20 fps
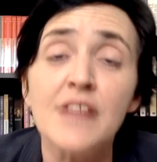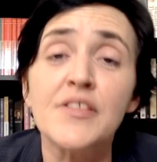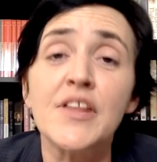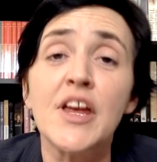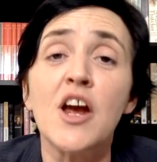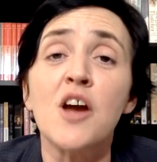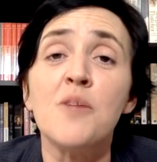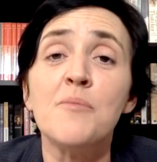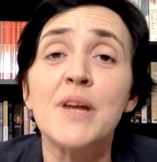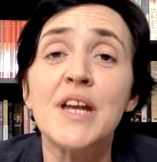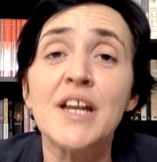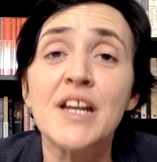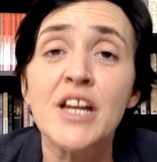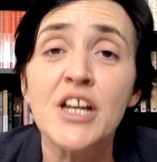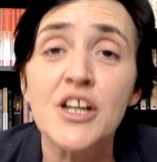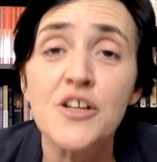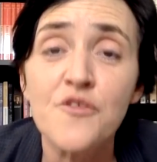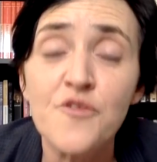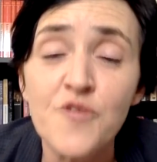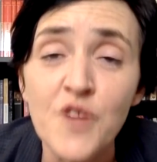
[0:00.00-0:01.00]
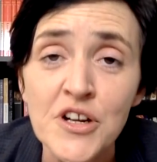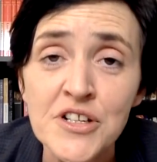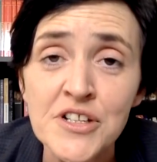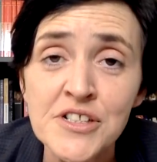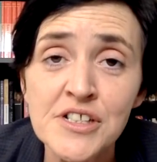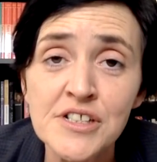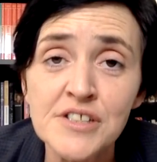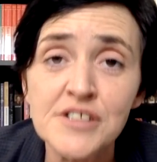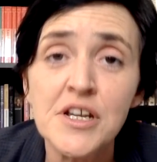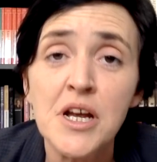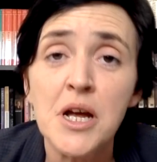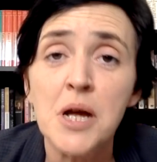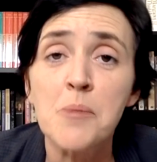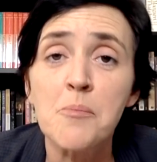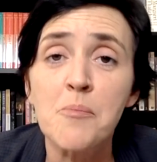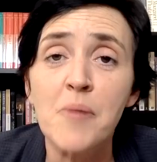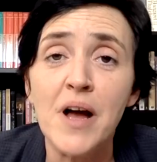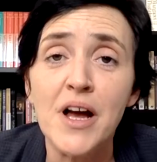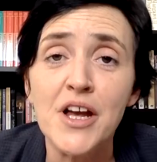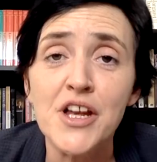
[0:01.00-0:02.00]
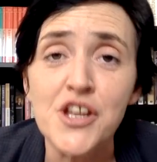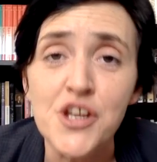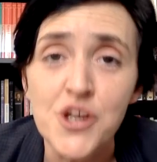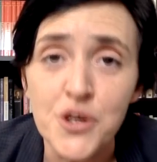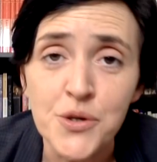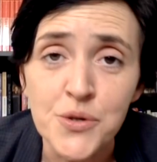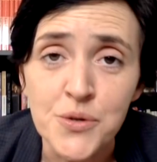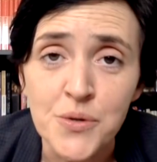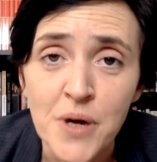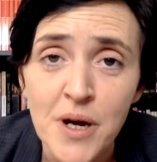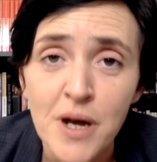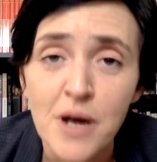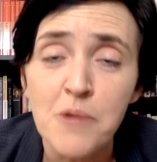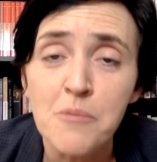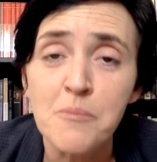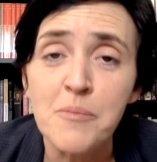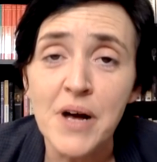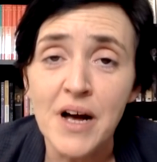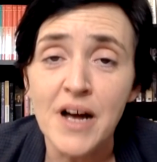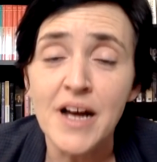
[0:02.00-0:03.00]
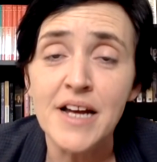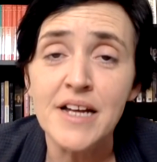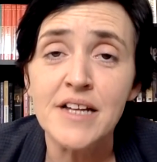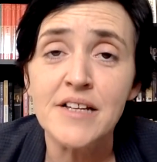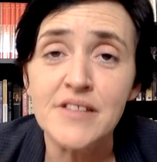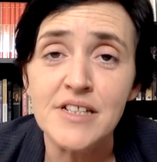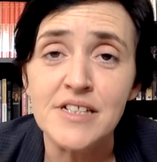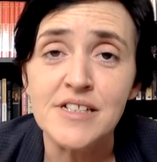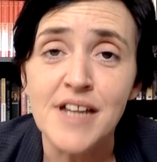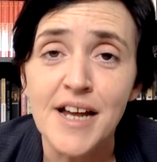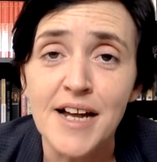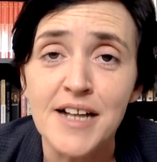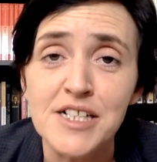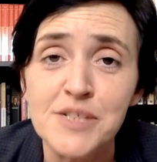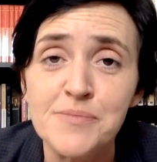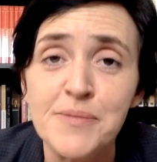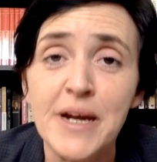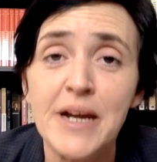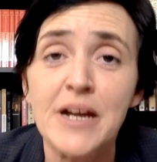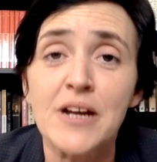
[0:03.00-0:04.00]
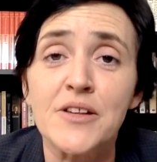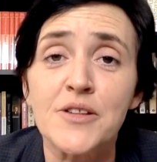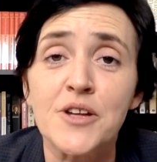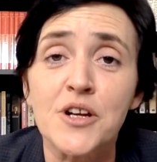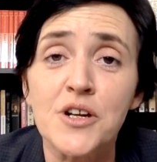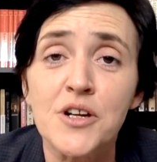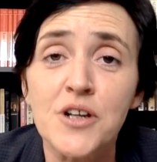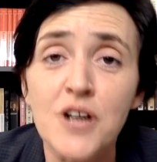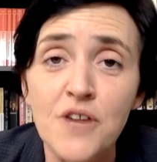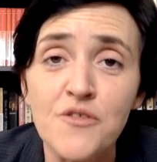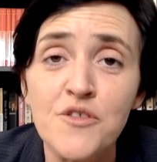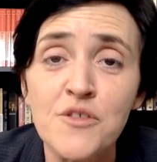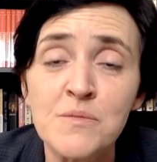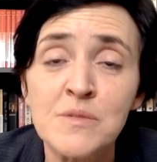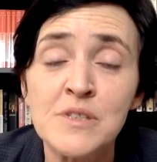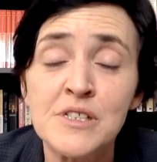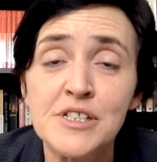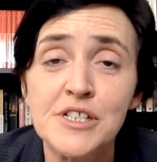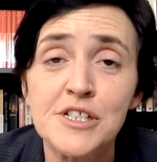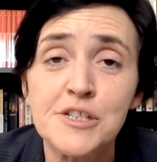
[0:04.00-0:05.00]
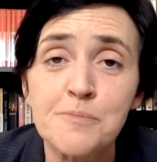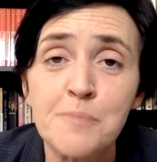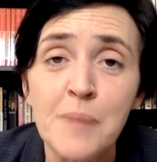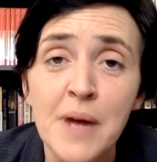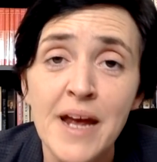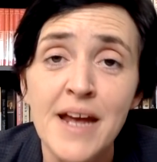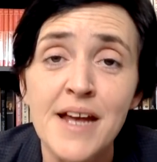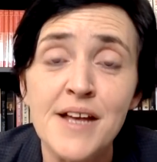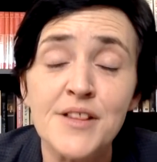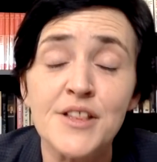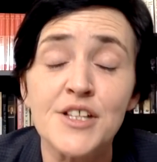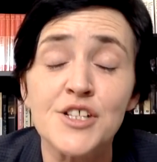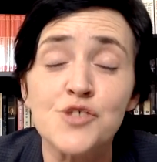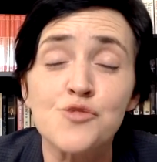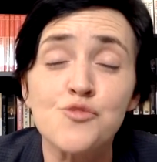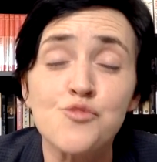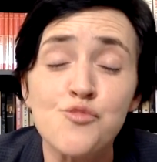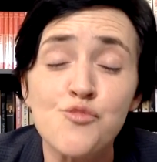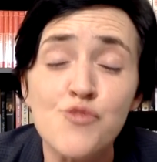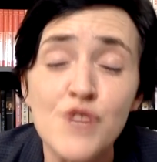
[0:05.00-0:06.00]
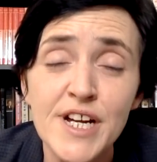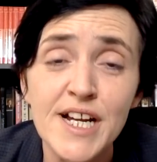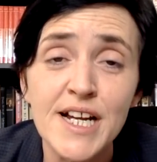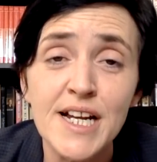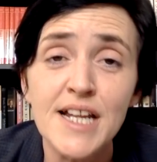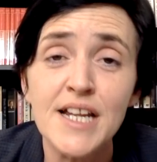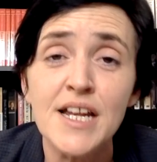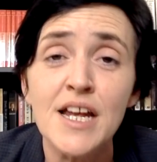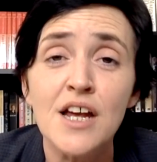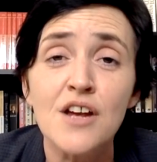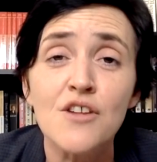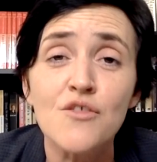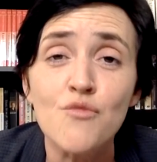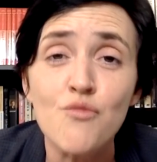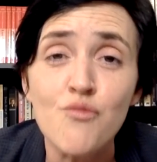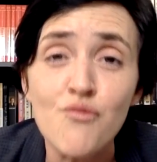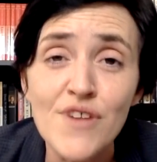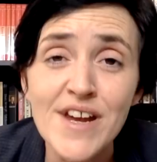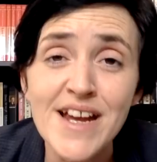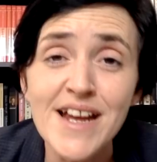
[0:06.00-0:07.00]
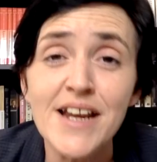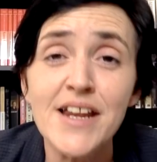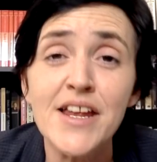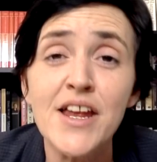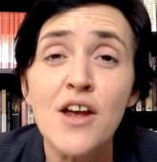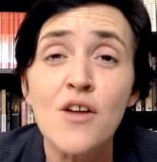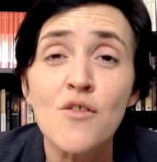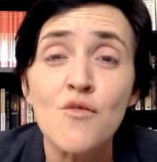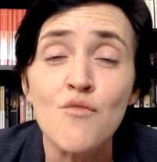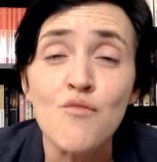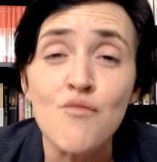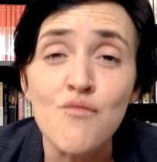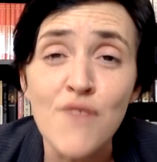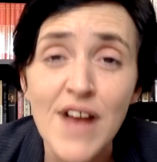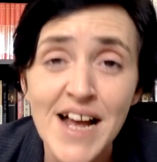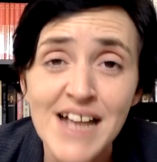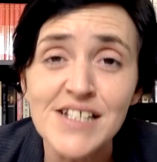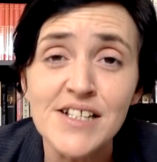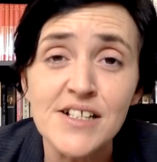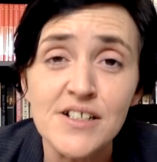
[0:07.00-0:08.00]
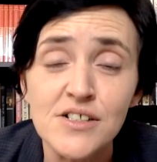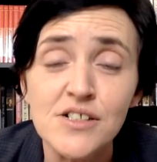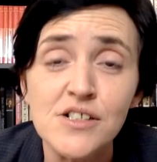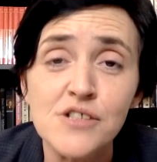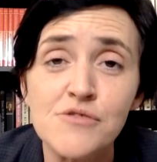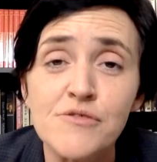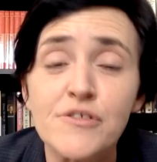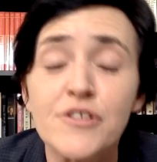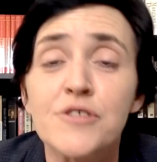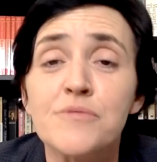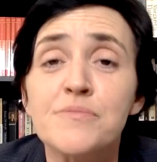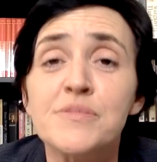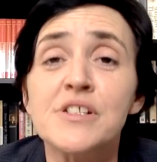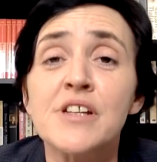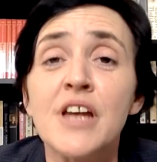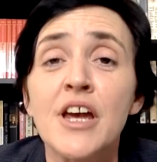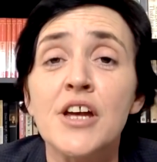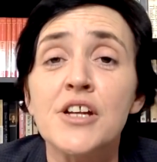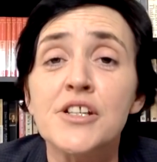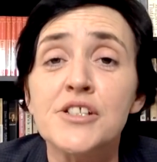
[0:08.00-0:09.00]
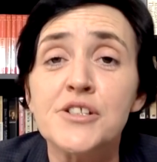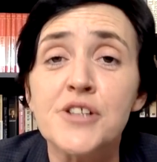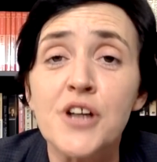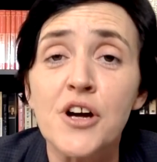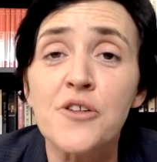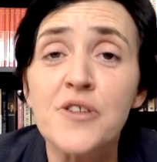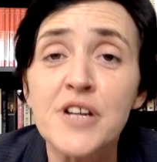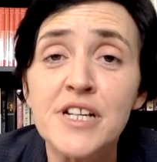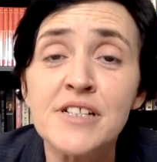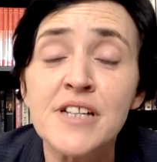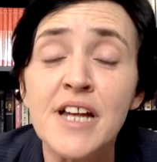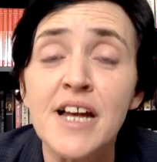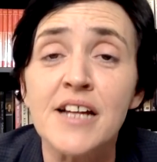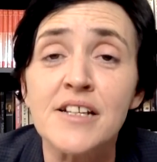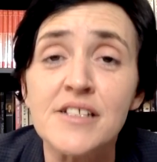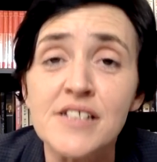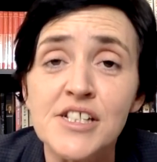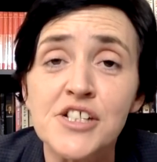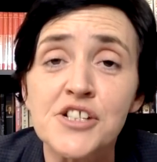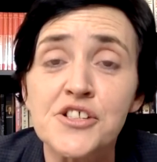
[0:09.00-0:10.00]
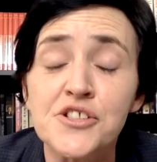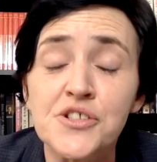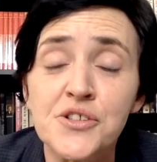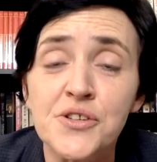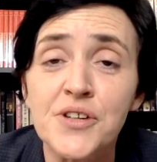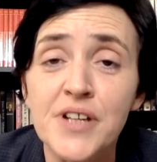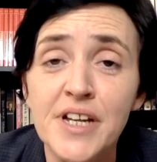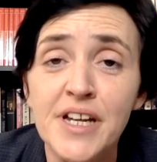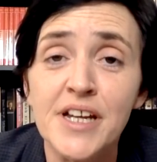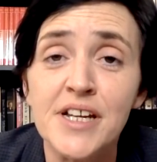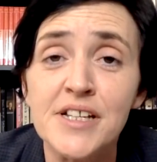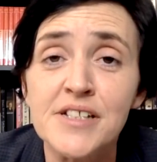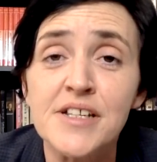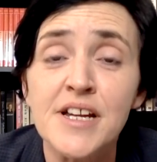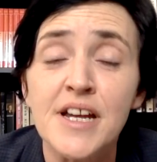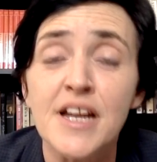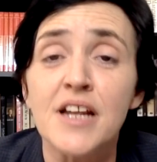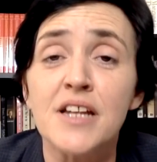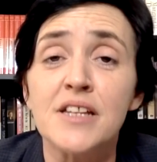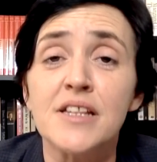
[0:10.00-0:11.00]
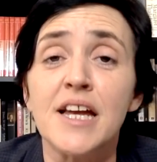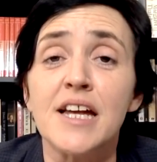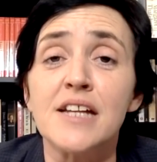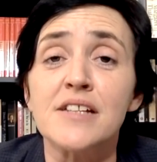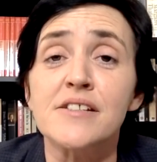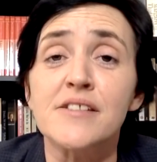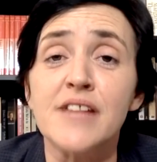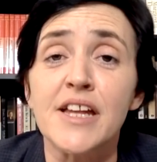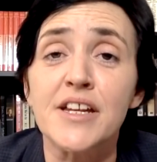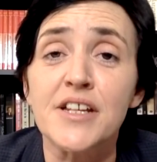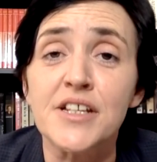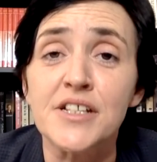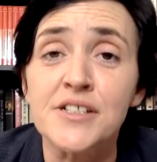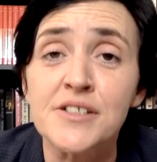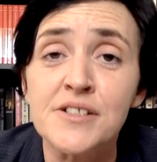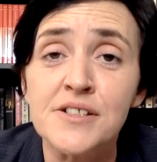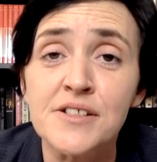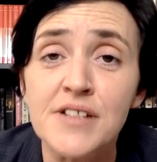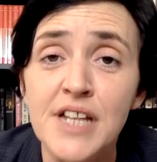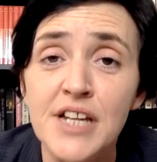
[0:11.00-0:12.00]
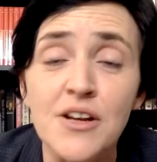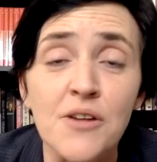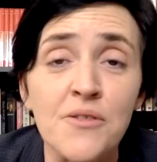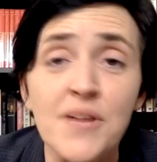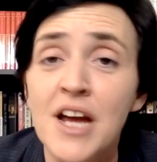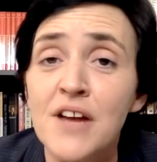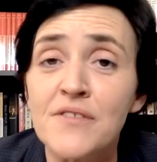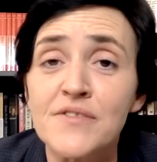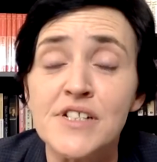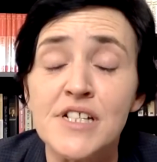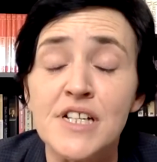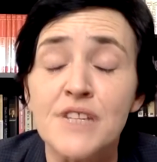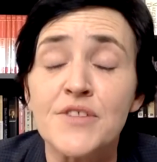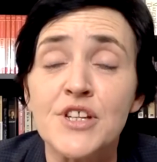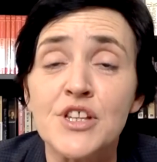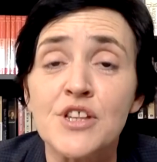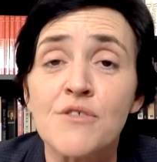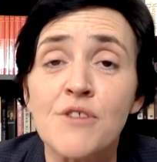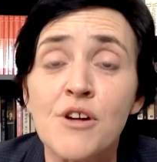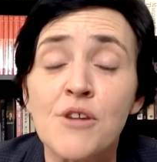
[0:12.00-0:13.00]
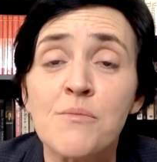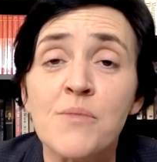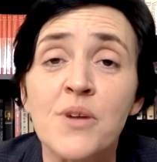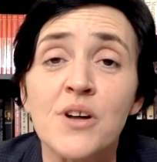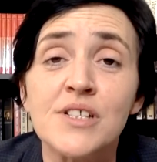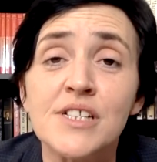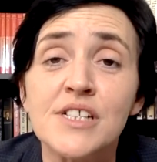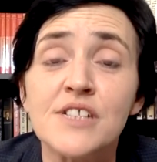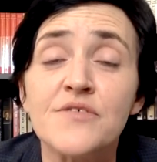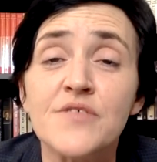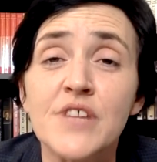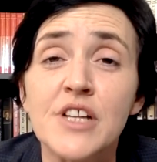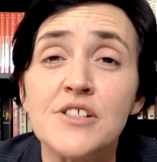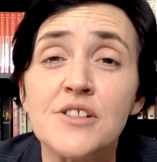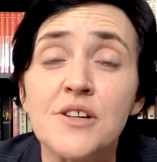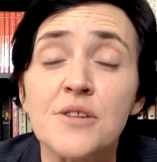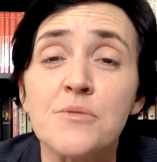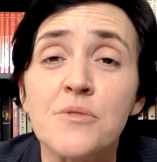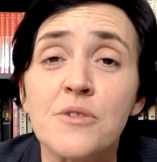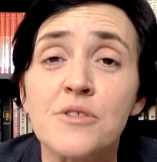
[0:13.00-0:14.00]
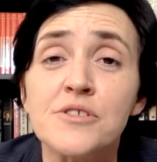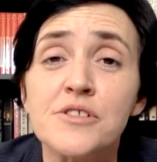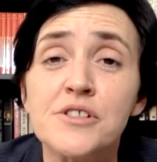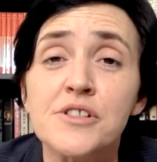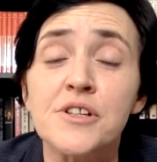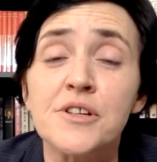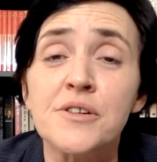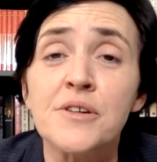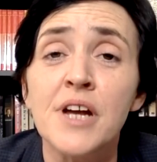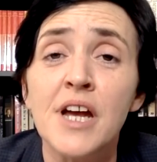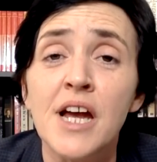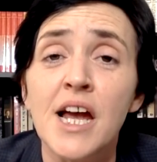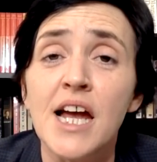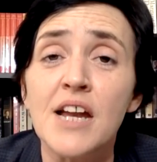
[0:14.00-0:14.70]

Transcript: They are being funded by you, by the taxpayer. The government is paying these really, really radical groups to go in and teach your kid that they don't have to live in their own body if they don't want to.